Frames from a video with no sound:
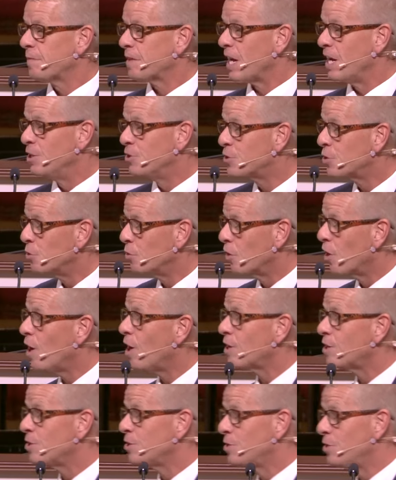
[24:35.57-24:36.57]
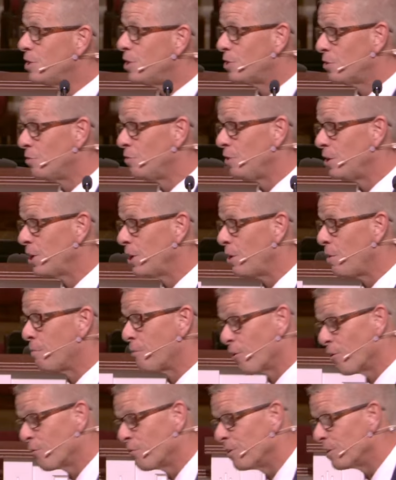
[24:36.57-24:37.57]
And so God is not only a
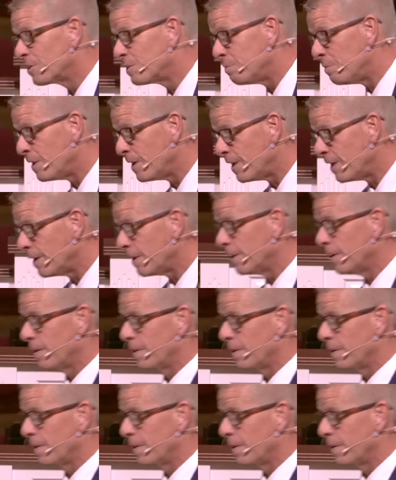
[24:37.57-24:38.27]
perfect being,